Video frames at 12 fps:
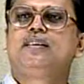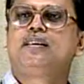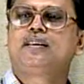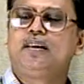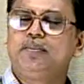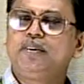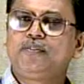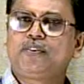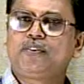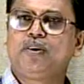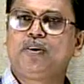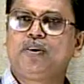coming
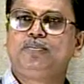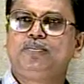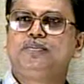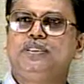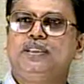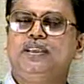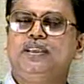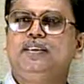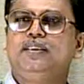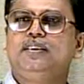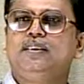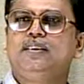from the
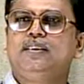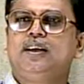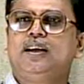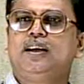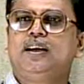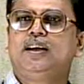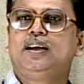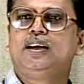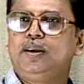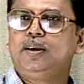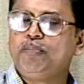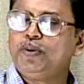uh,
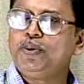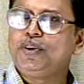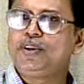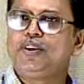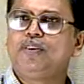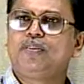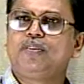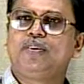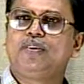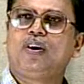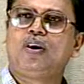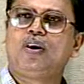impurity
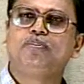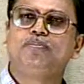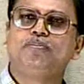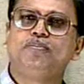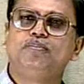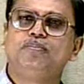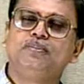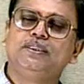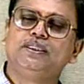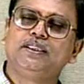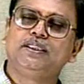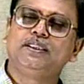of
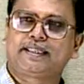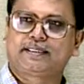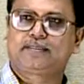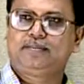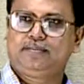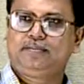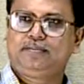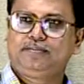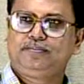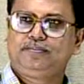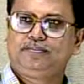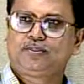the gas
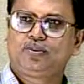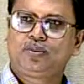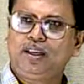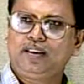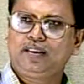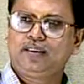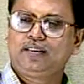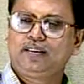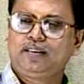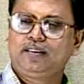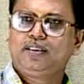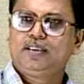okay
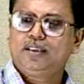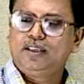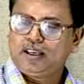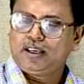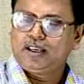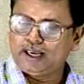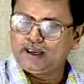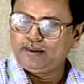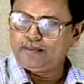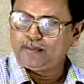and